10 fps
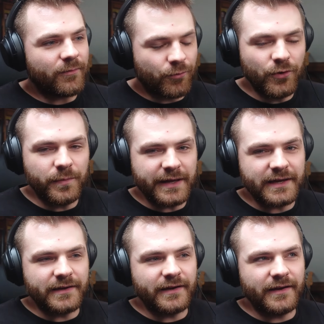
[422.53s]

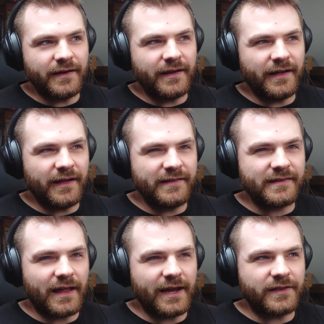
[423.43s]
Ruby is
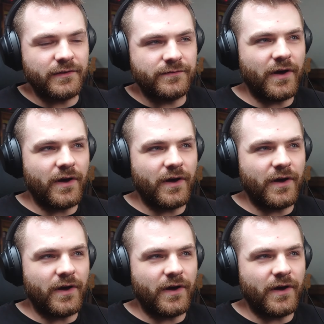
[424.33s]
like the